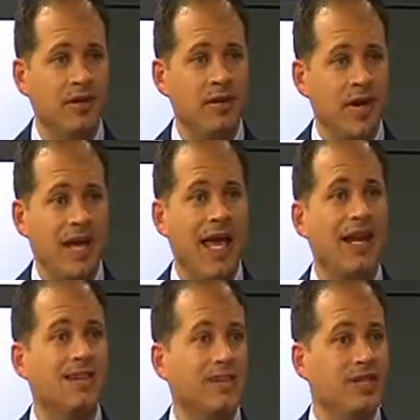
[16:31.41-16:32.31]
And again,
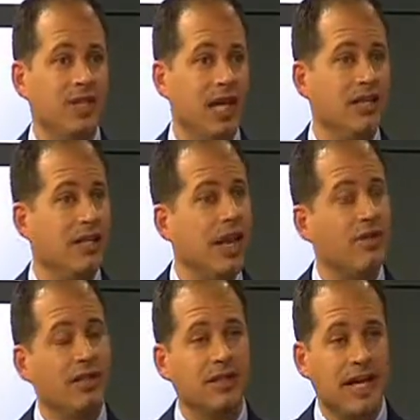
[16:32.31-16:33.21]
as I said today
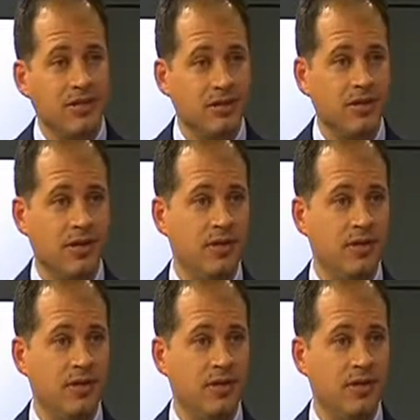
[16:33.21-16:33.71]
with the laser,